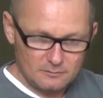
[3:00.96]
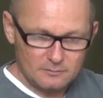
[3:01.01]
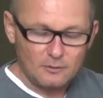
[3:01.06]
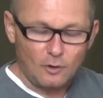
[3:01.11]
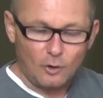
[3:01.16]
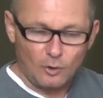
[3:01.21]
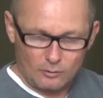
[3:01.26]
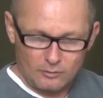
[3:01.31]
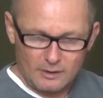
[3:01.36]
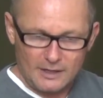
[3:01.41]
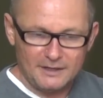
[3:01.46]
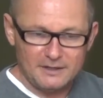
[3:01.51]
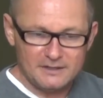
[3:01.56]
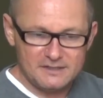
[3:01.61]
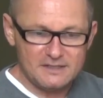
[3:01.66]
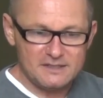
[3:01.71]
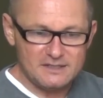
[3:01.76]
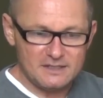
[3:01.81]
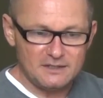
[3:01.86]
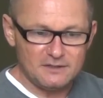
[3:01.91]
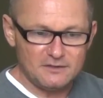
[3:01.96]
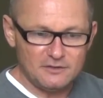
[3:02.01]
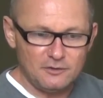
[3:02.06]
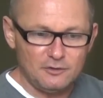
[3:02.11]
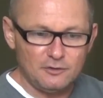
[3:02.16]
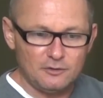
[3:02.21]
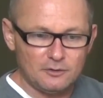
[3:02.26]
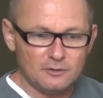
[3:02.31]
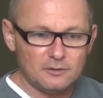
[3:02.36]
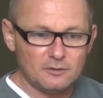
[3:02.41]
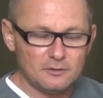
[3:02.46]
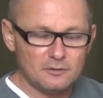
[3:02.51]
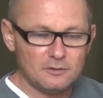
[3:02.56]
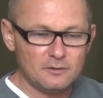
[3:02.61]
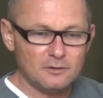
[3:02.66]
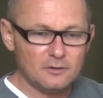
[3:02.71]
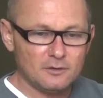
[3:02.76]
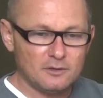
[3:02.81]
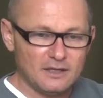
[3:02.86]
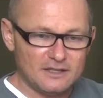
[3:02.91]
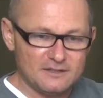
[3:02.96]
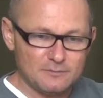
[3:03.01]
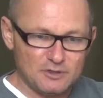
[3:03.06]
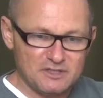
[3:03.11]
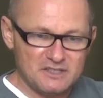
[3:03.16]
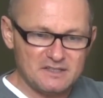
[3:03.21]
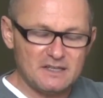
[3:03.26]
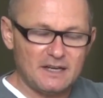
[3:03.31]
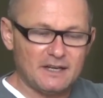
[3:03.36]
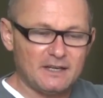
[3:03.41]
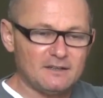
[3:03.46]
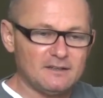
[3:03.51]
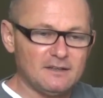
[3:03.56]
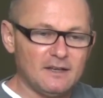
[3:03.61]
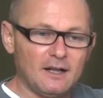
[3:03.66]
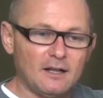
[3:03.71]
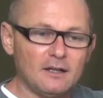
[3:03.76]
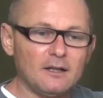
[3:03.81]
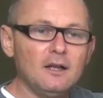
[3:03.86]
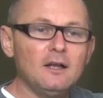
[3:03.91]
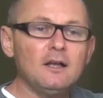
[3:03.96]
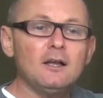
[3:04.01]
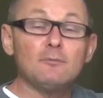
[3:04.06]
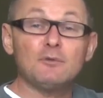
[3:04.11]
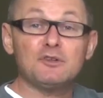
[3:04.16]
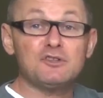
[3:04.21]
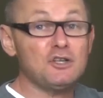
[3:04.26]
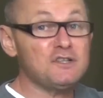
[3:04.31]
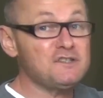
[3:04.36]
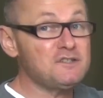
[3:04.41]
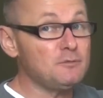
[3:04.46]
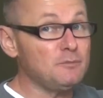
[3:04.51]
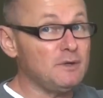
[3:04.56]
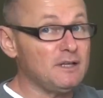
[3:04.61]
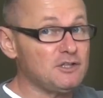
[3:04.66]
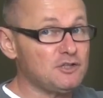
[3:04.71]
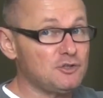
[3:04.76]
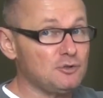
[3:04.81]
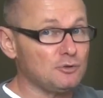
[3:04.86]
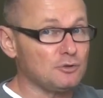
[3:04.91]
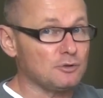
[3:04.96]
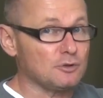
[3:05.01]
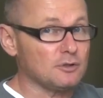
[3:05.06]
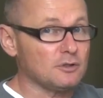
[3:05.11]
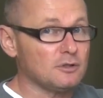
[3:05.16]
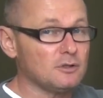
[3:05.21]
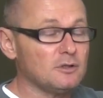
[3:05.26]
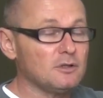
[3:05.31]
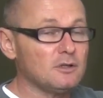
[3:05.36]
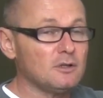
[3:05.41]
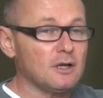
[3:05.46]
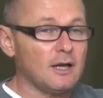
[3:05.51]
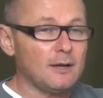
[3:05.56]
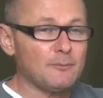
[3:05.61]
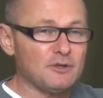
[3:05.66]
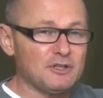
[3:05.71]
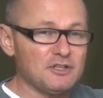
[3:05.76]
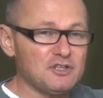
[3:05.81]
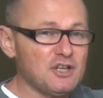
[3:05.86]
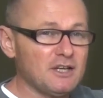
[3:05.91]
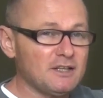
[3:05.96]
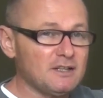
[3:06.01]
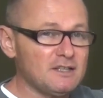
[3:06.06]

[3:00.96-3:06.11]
alright, this is in tune as much as I can tell. But just to make sure, I'm going to check